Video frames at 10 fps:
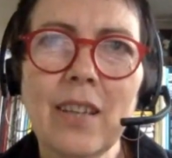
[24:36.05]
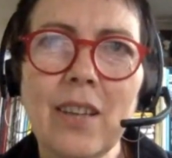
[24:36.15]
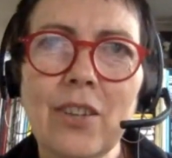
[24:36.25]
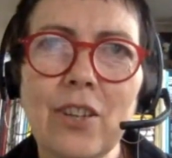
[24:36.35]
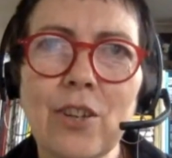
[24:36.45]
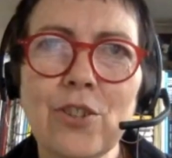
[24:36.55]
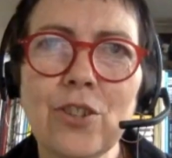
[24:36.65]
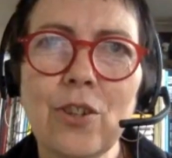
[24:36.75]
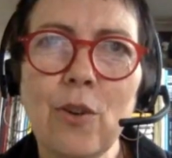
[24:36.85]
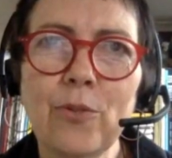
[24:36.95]
the notion
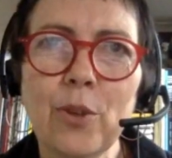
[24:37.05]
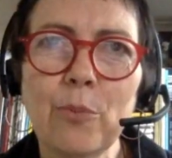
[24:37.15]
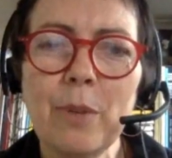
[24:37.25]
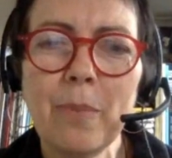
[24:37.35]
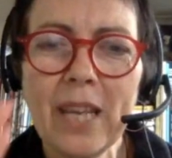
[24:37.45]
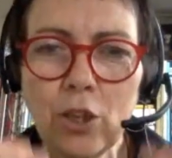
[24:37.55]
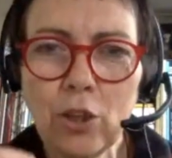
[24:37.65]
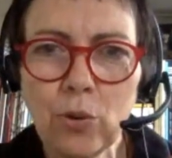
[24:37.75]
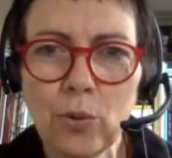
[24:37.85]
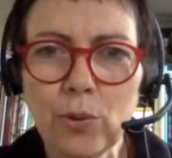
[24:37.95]
of that we make
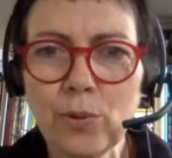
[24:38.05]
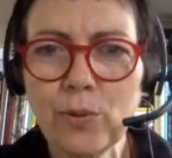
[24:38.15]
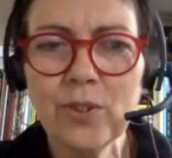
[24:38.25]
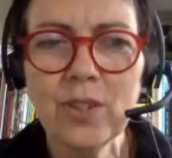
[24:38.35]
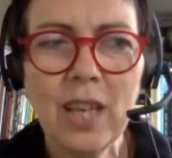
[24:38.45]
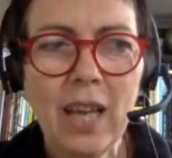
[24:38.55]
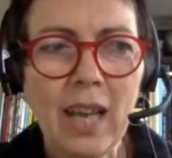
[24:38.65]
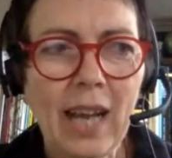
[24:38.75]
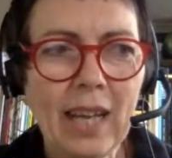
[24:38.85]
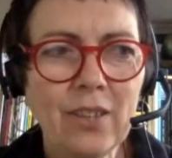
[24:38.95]
calls
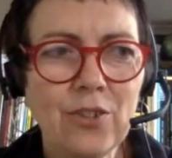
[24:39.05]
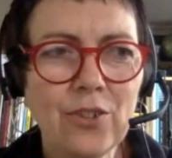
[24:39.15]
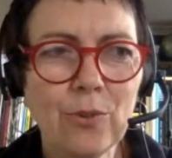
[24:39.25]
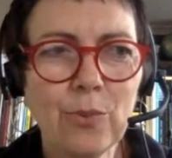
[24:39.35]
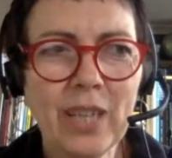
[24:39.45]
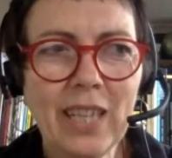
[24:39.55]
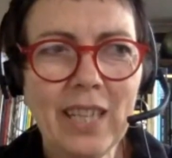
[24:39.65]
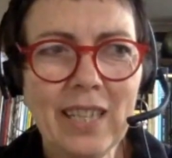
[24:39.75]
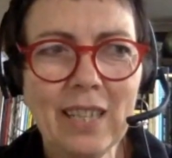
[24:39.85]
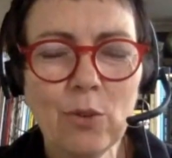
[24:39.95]
and
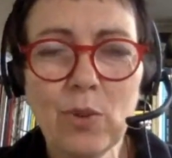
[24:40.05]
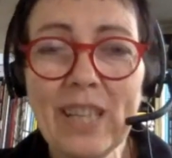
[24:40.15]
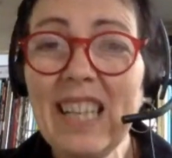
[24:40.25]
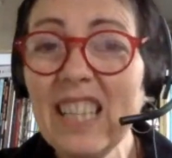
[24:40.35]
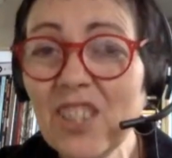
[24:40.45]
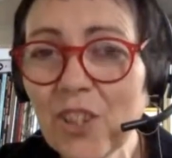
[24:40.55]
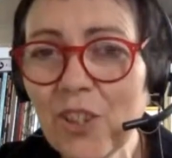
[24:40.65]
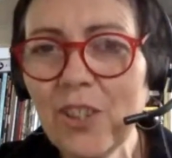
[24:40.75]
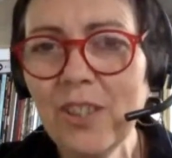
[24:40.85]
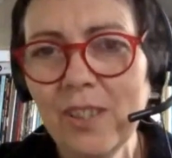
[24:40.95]
we
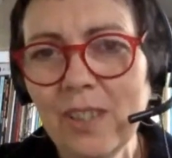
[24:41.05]
listen